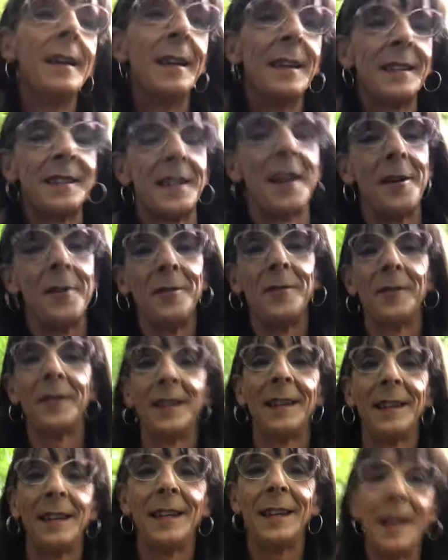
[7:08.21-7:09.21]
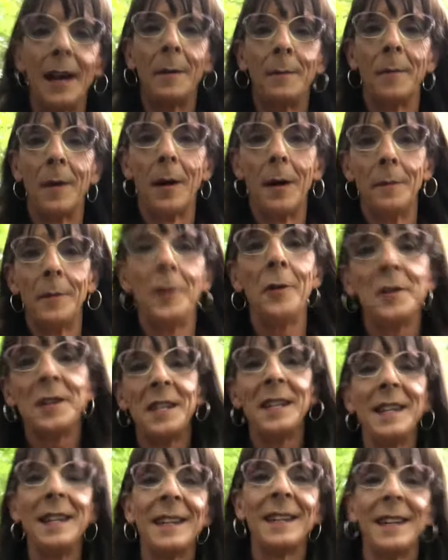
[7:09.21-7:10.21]
So yeah, I'm nice
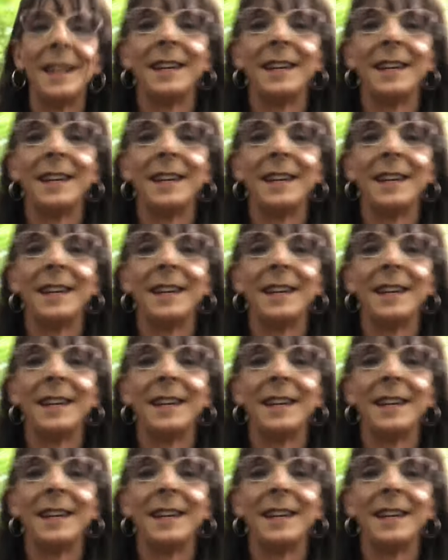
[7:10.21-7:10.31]
and